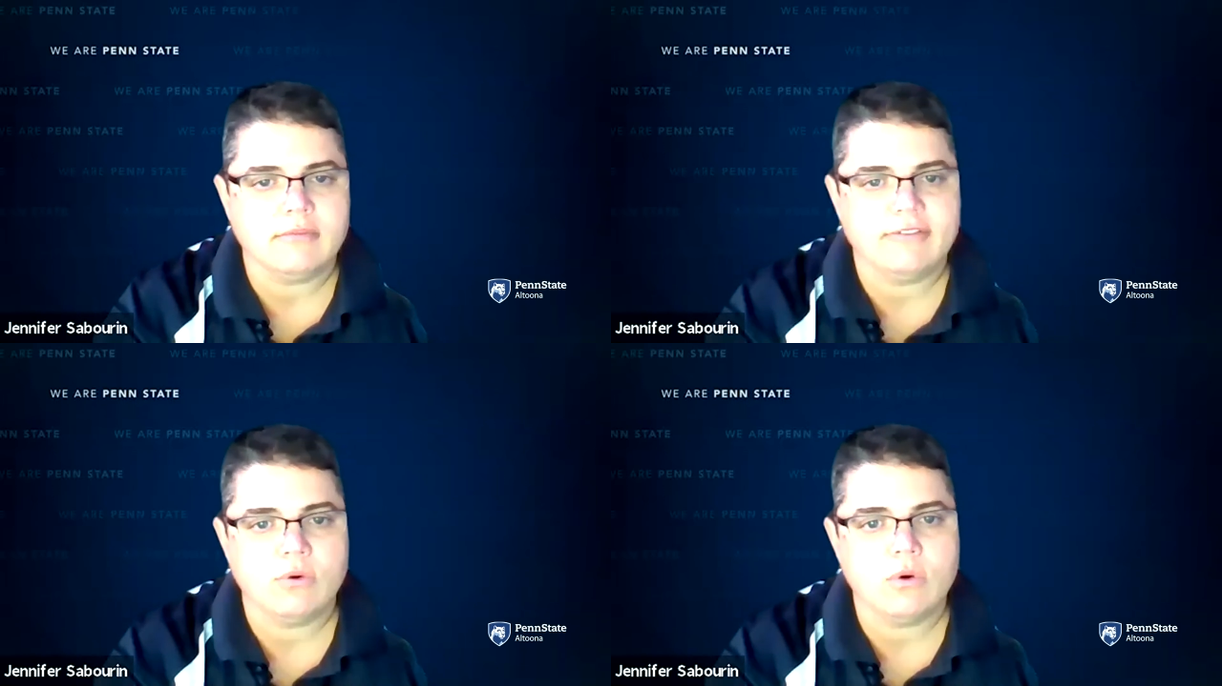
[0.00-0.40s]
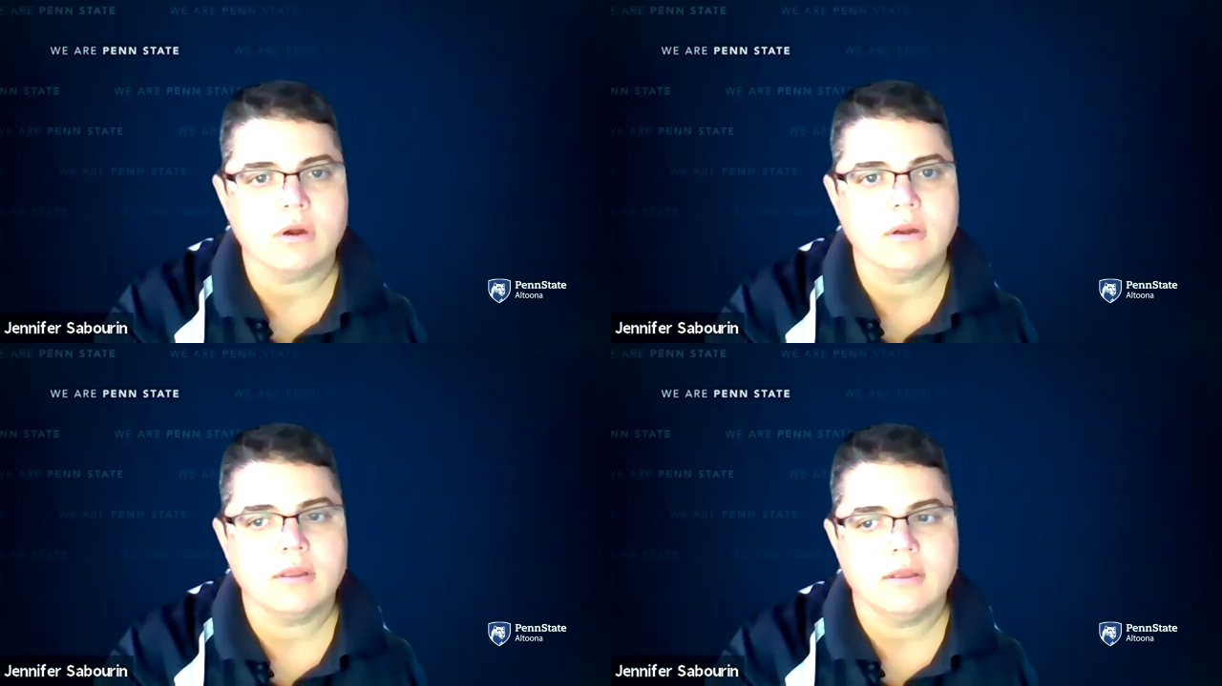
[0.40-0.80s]

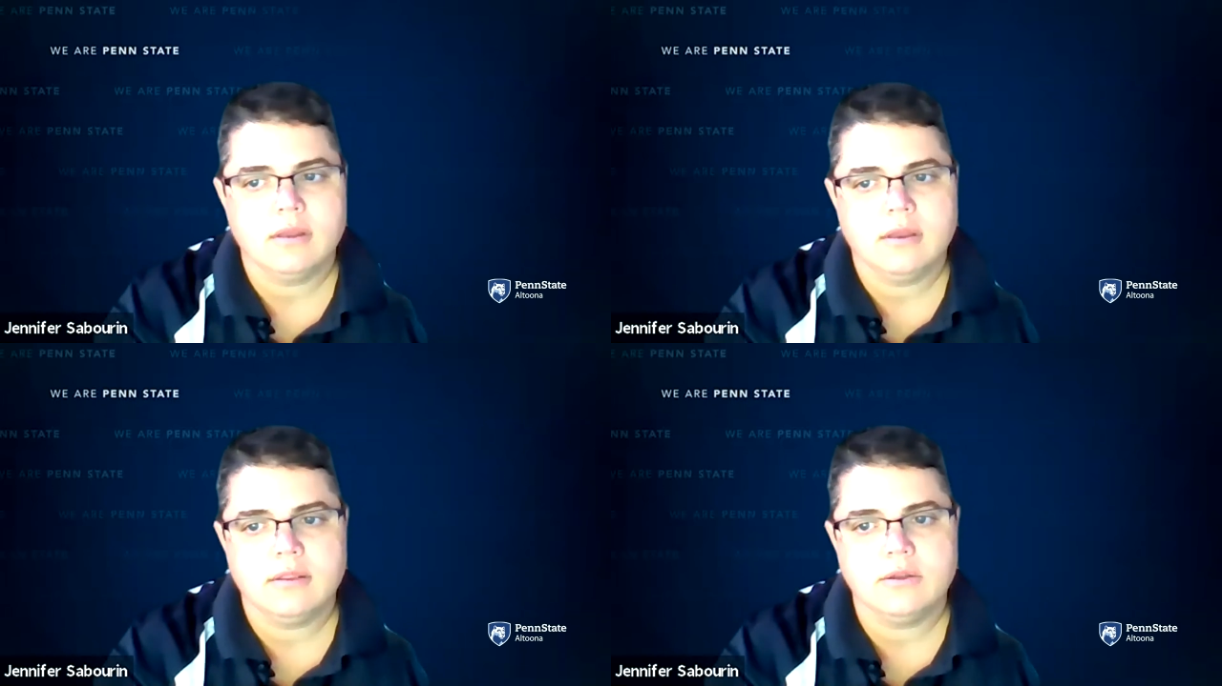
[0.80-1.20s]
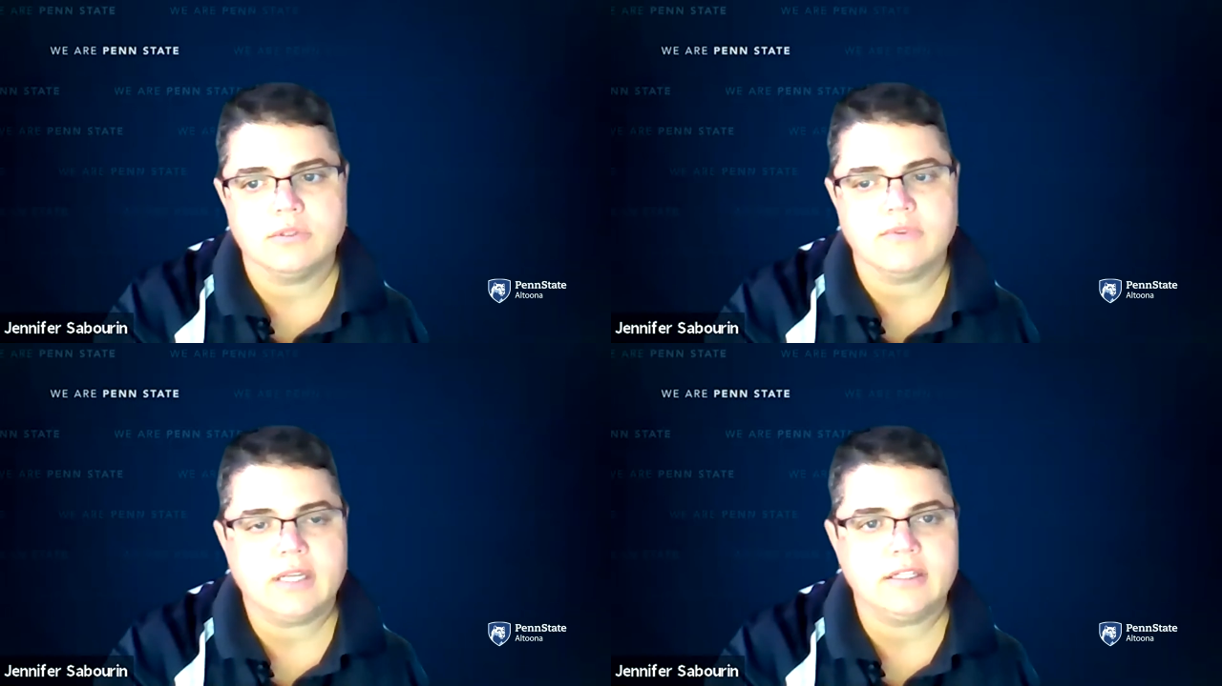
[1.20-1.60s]
for
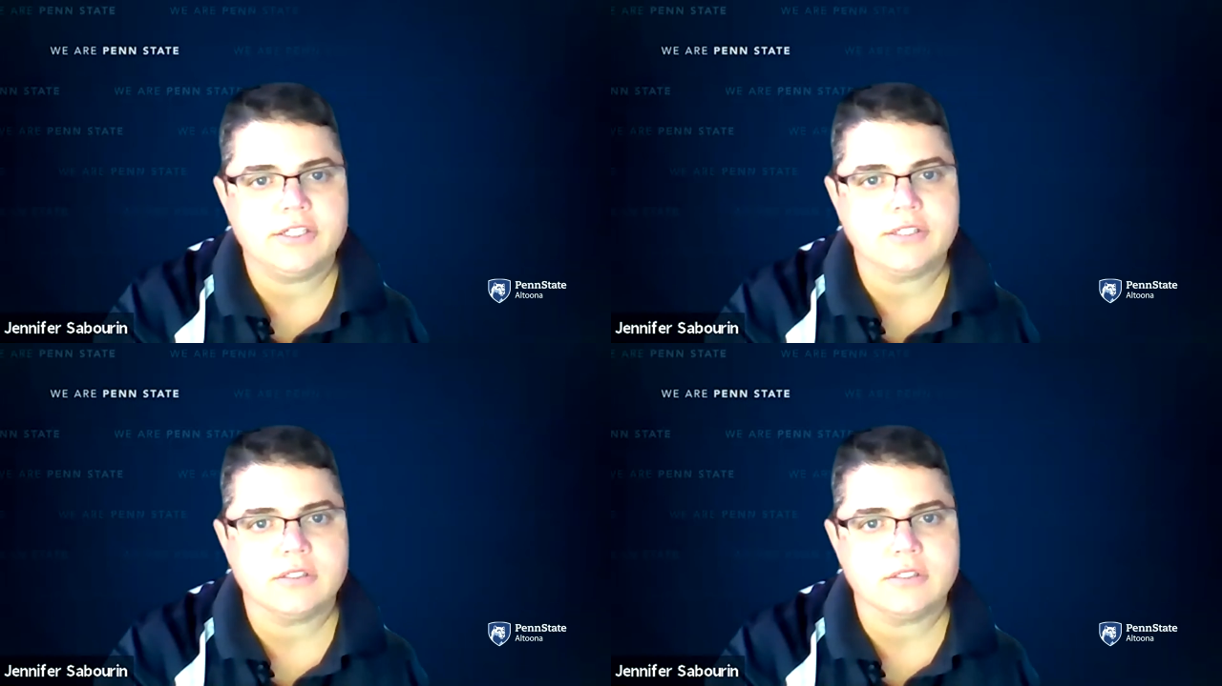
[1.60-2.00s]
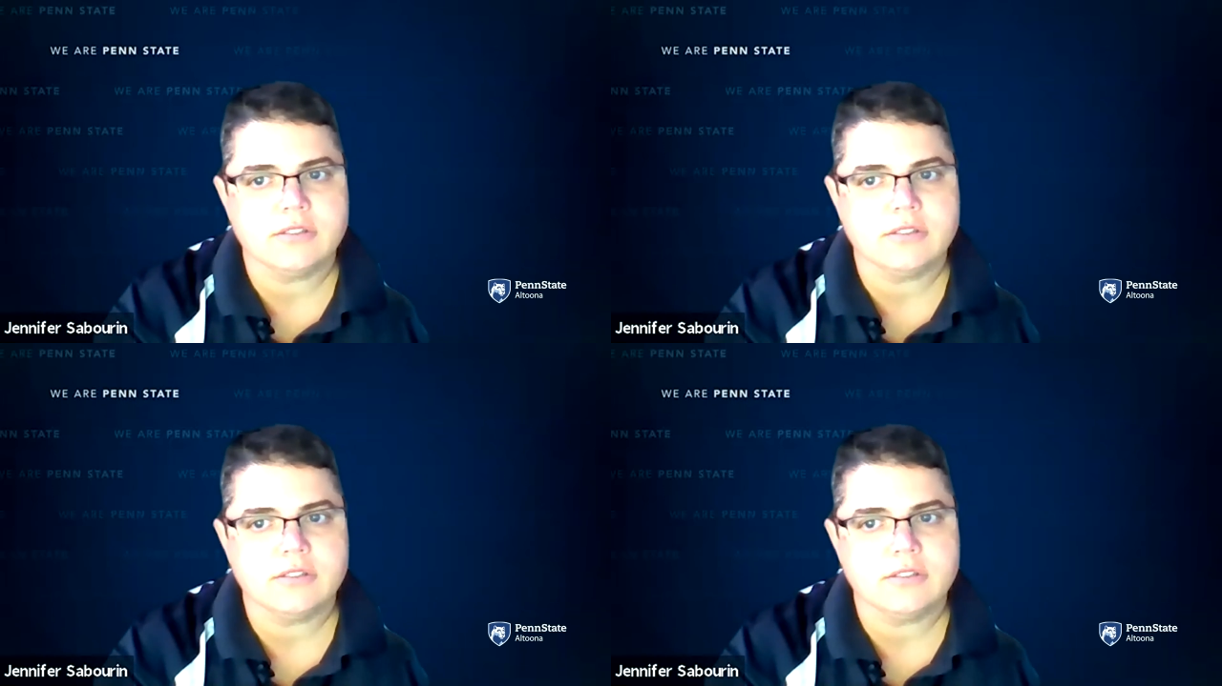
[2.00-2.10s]
those violations.